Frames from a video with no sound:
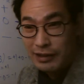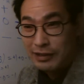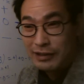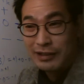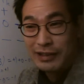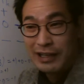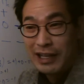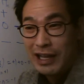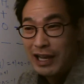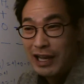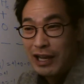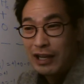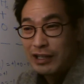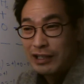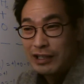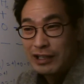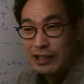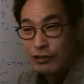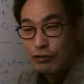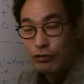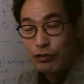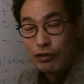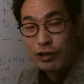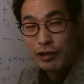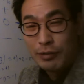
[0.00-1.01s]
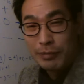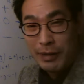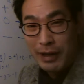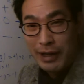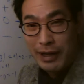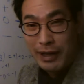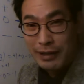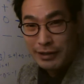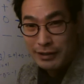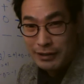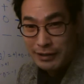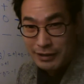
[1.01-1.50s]
They are equally
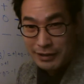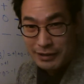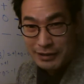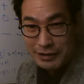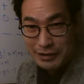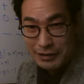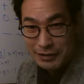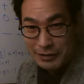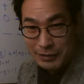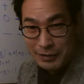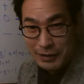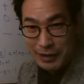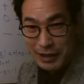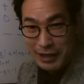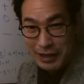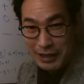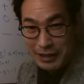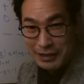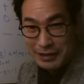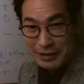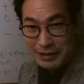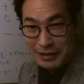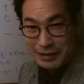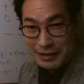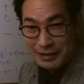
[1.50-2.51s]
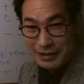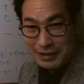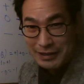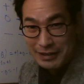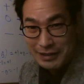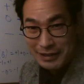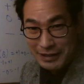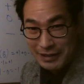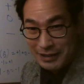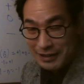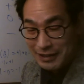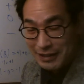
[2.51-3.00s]
bad. Okay.
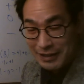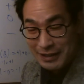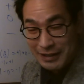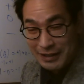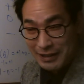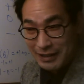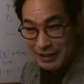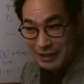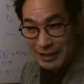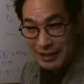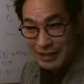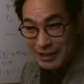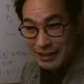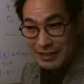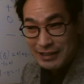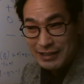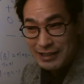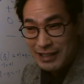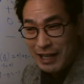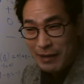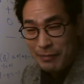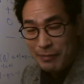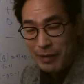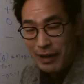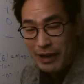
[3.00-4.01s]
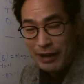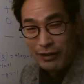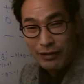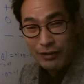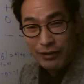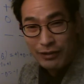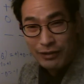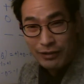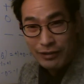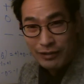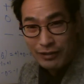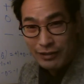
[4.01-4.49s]
It's not
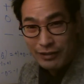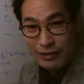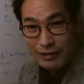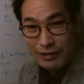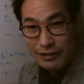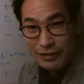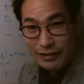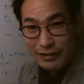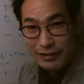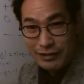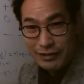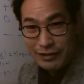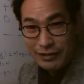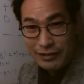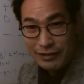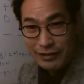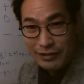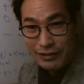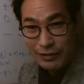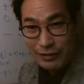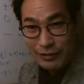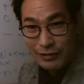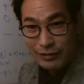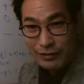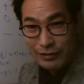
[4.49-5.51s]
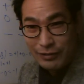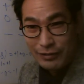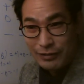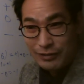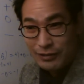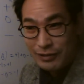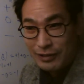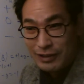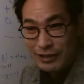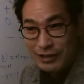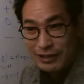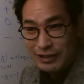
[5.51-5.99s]
better. No,
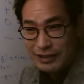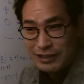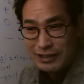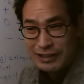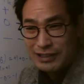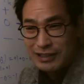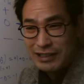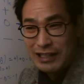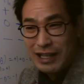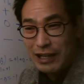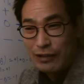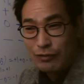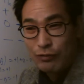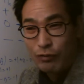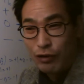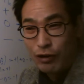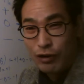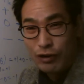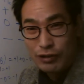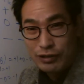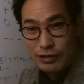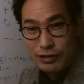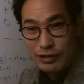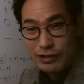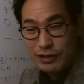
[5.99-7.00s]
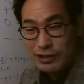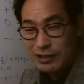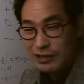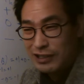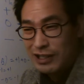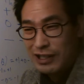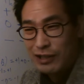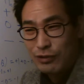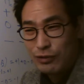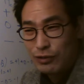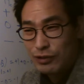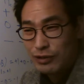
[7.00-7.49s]
he's not worse.
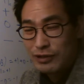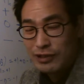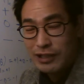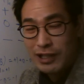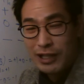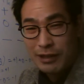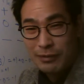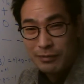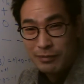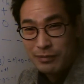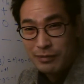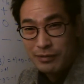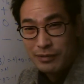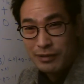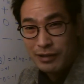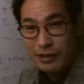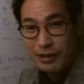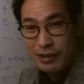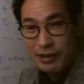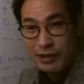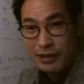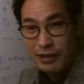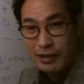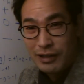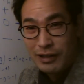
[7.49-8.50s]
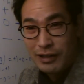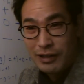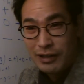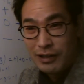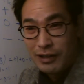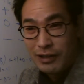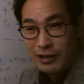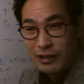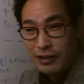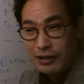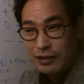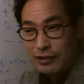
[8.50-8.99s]
They're all the same.
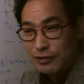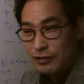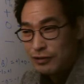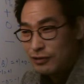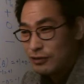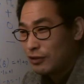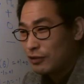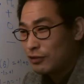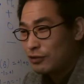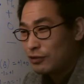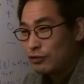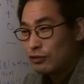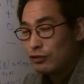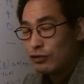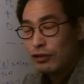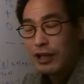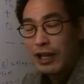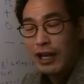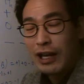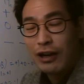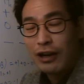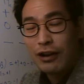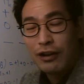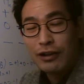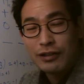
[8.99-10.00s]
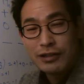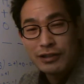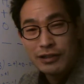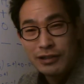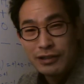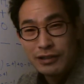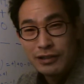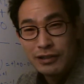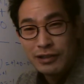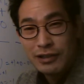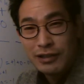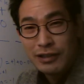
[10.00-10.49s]
Just look at us.